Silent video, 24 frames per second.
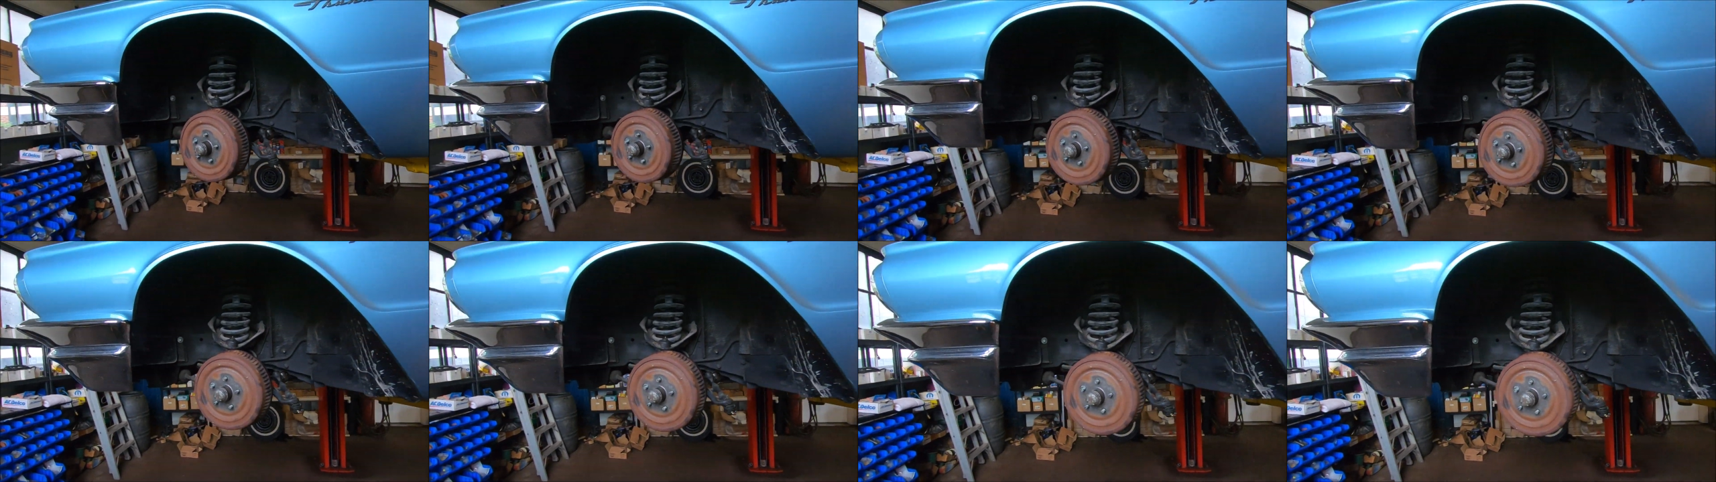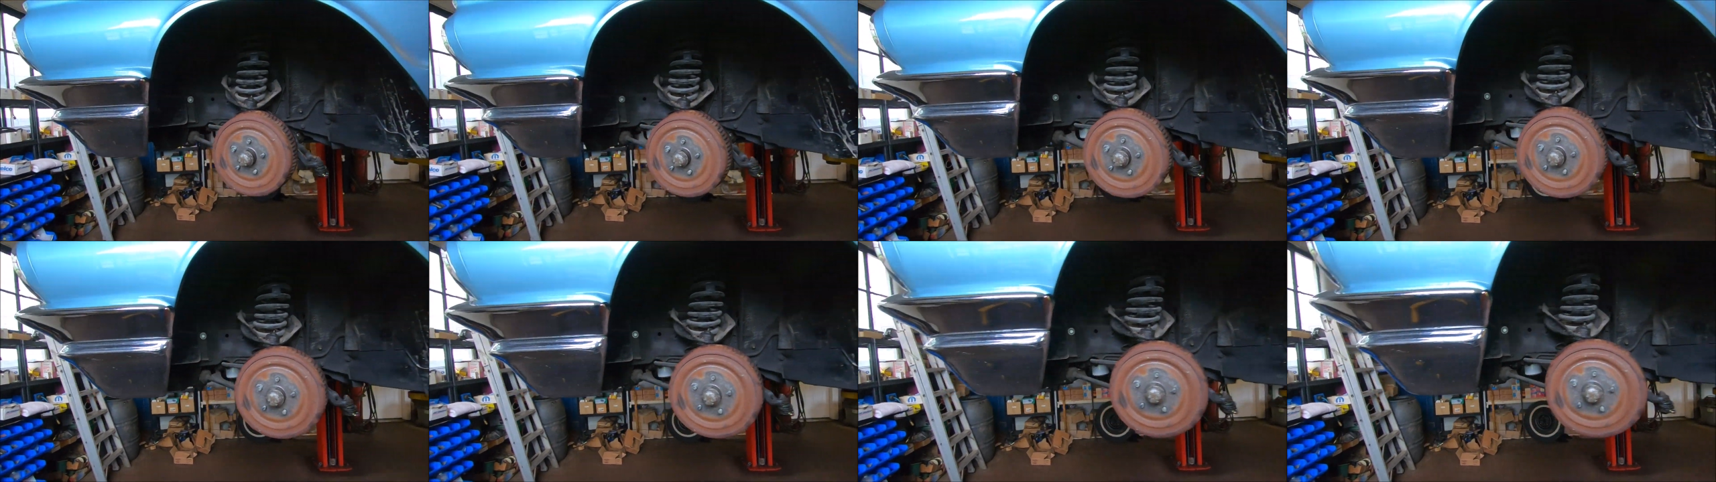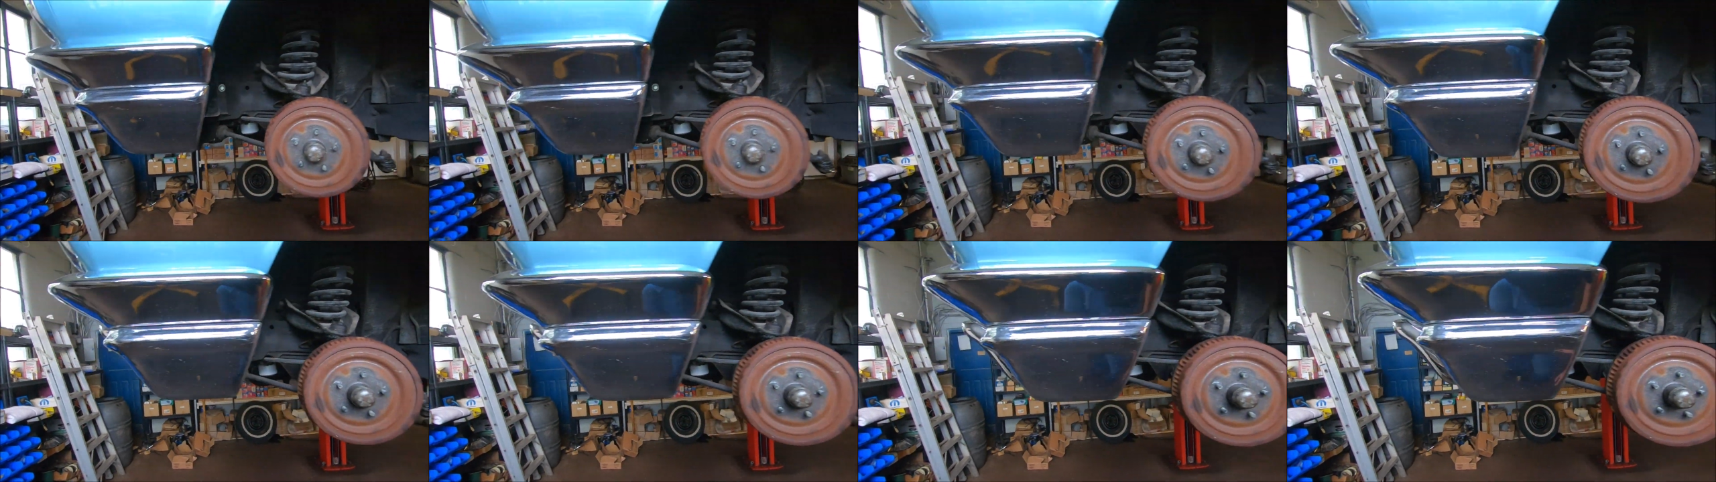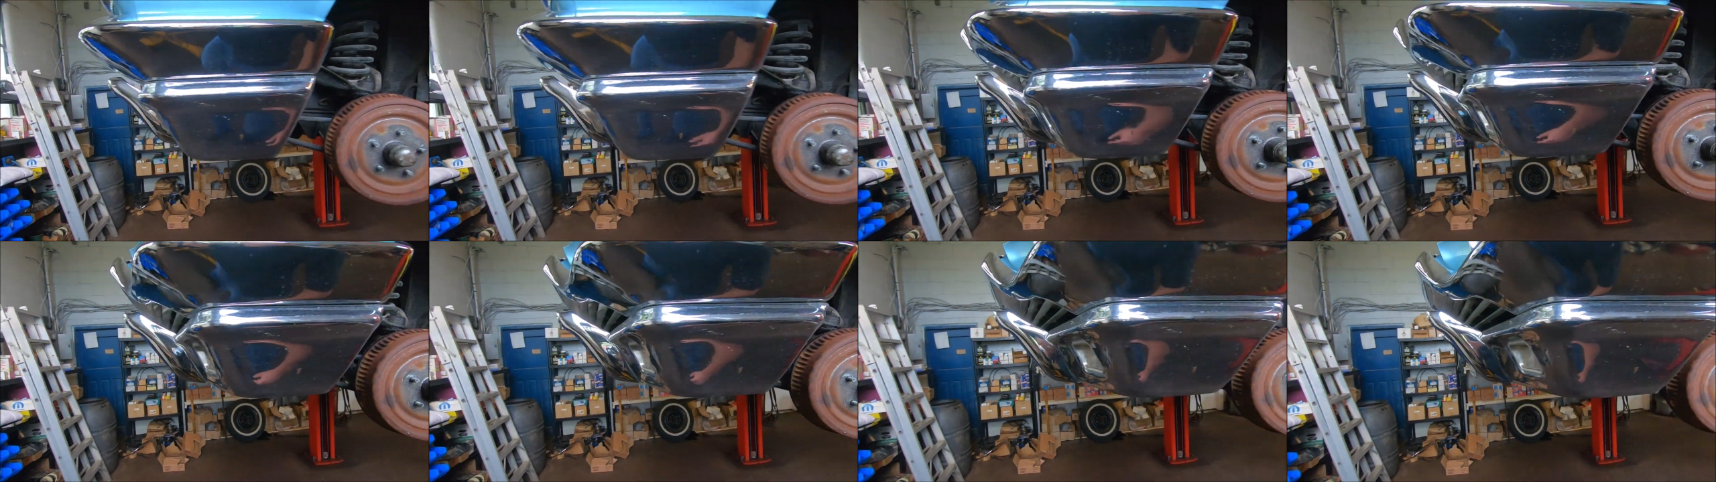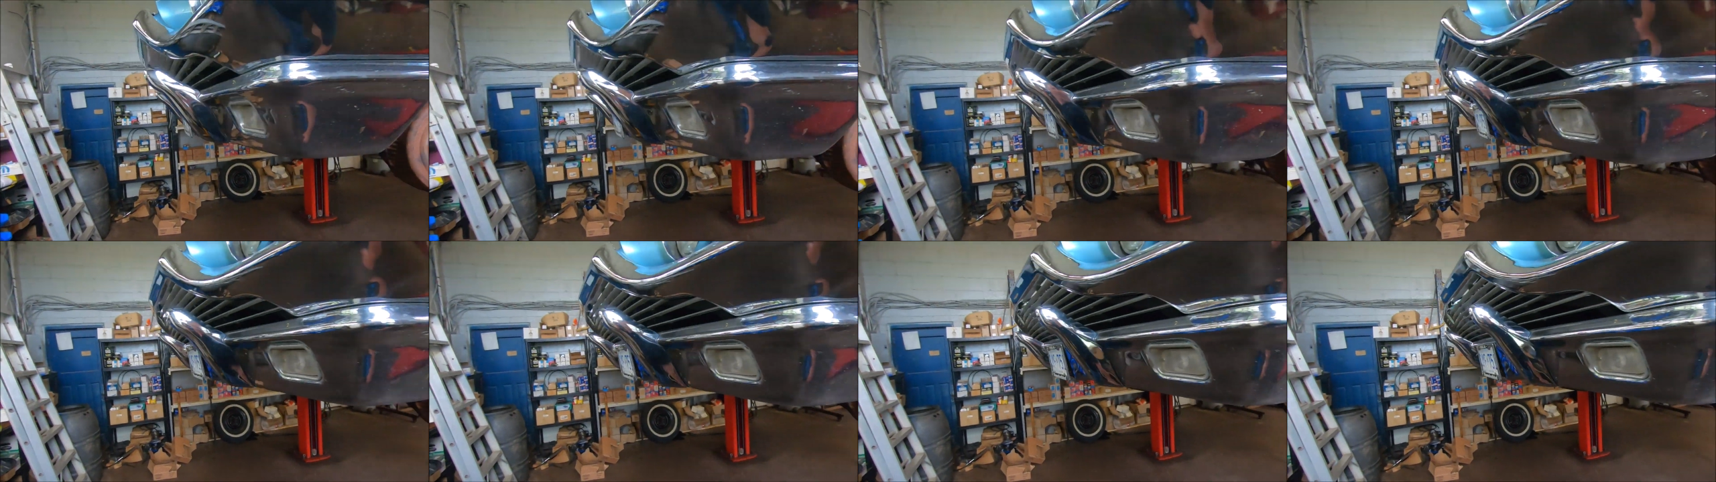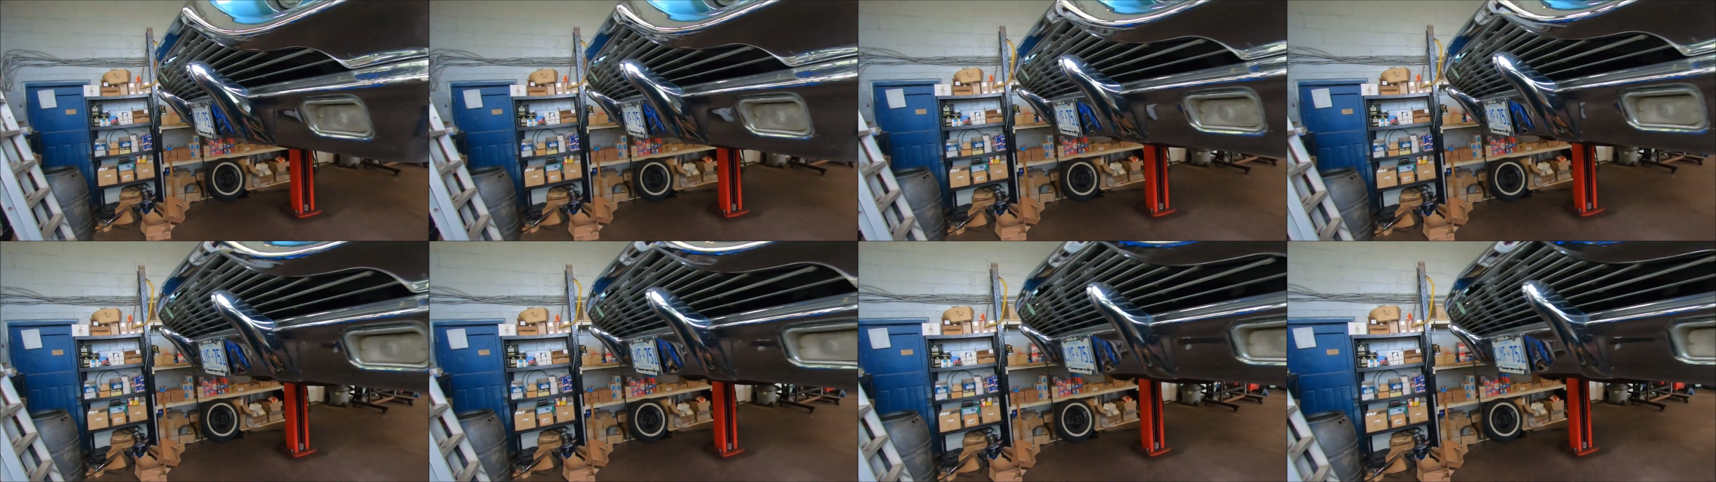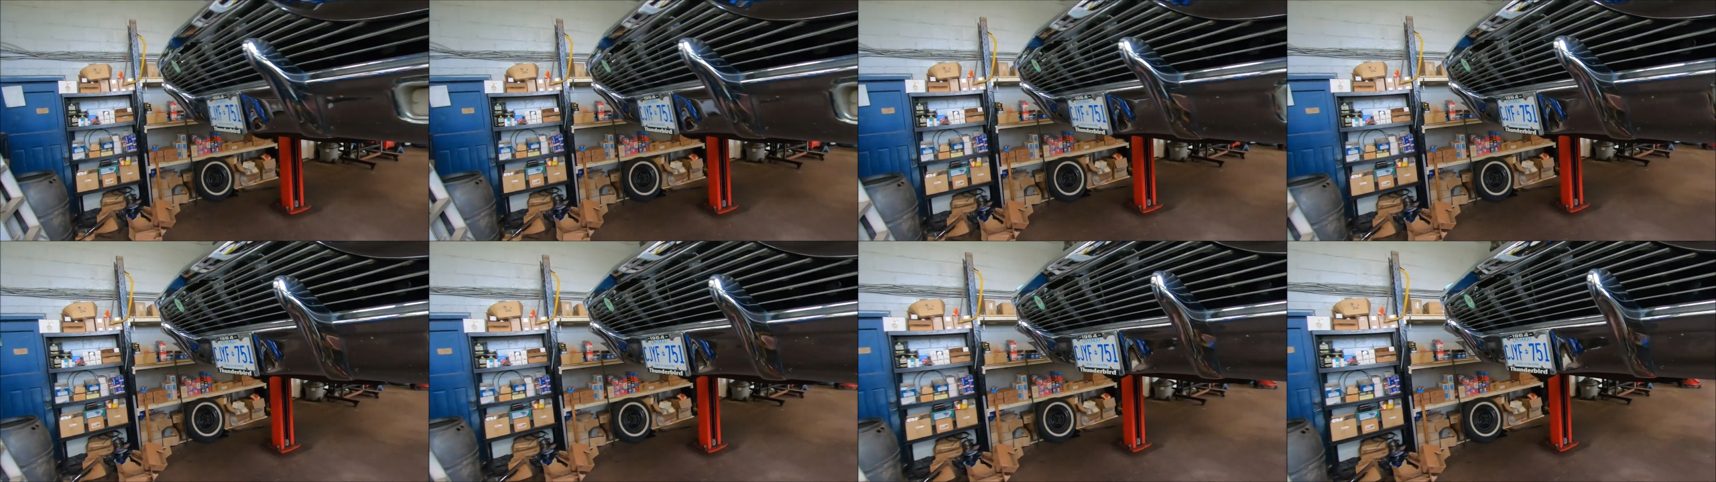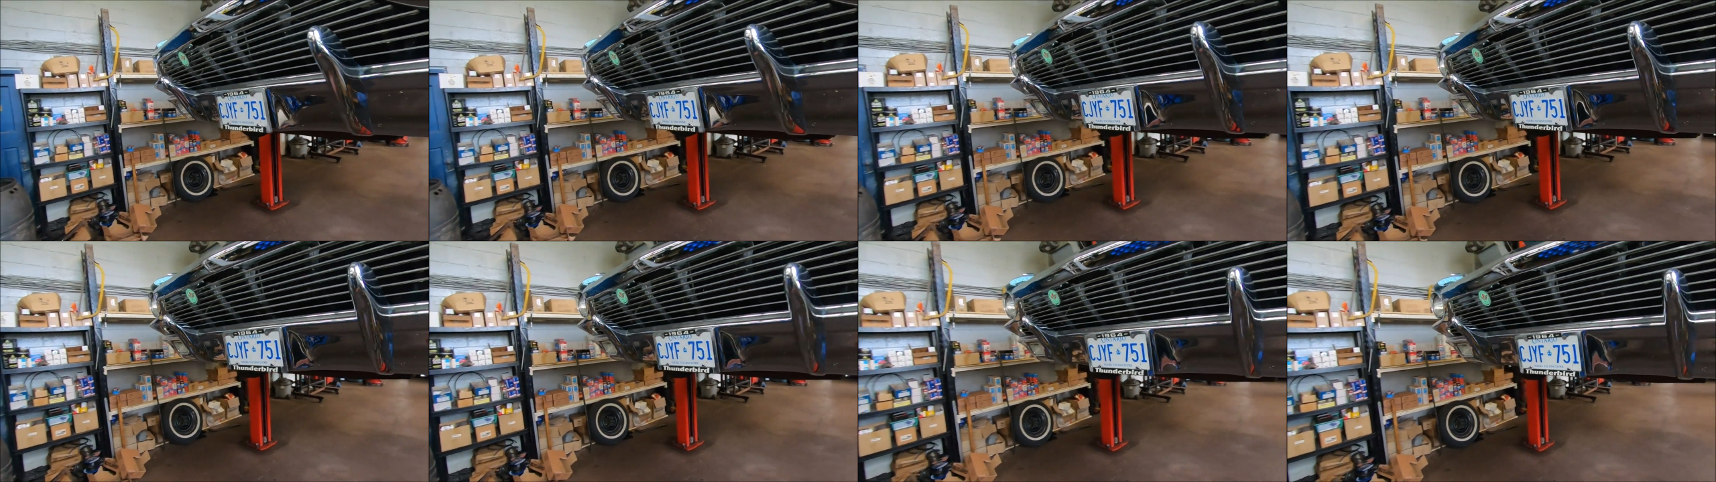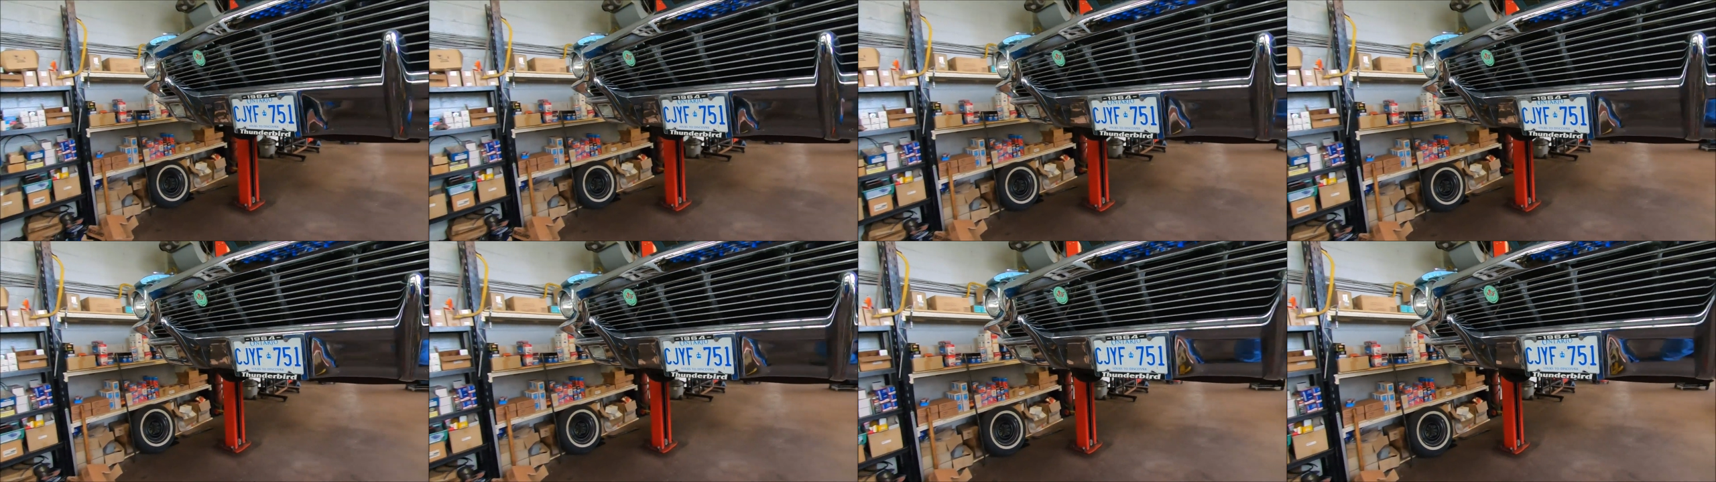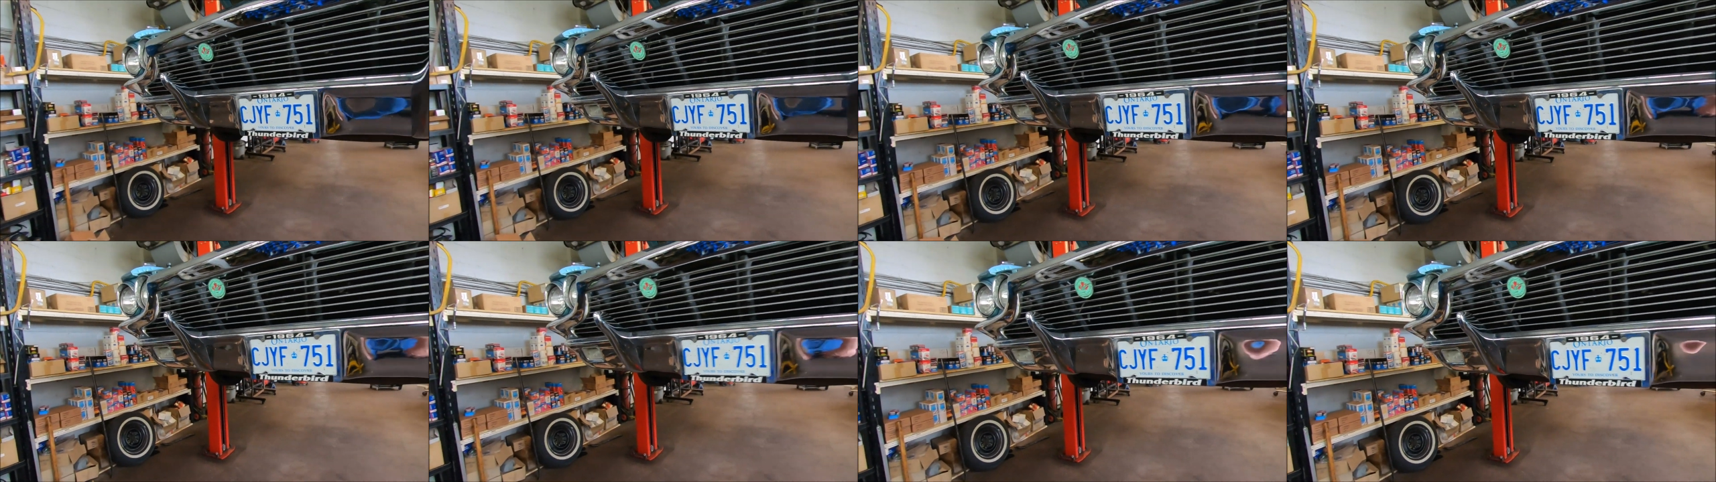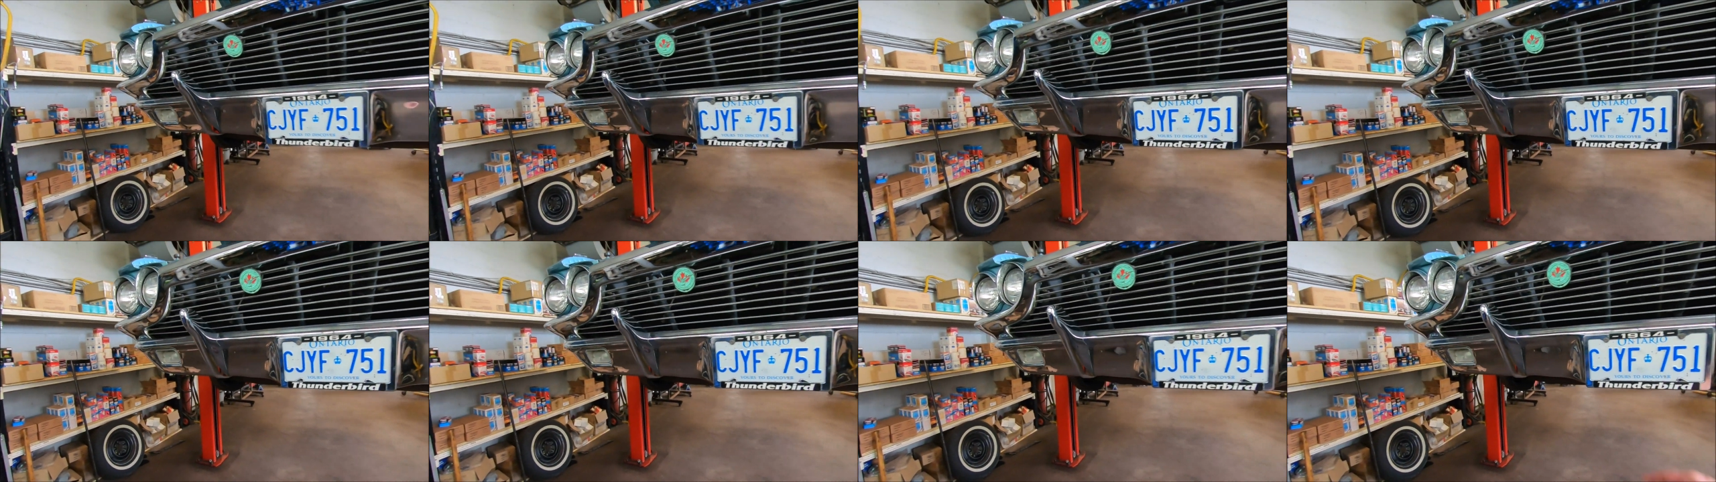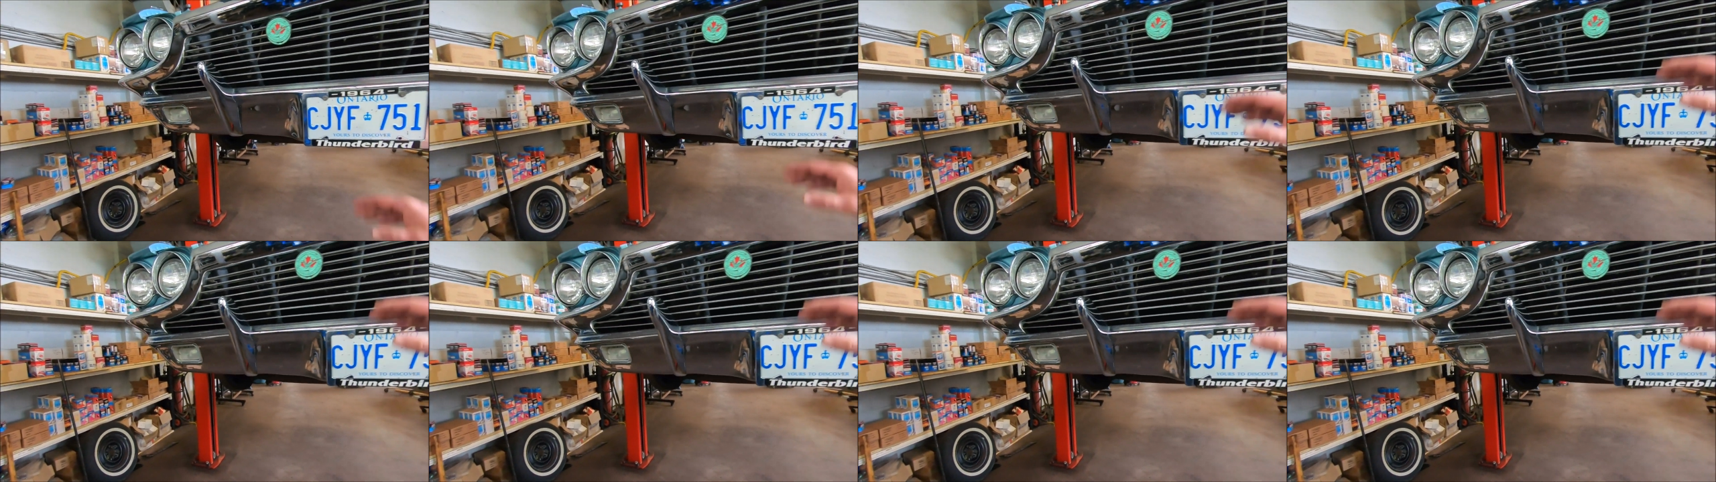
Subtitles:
Nobody's mouth can be seen.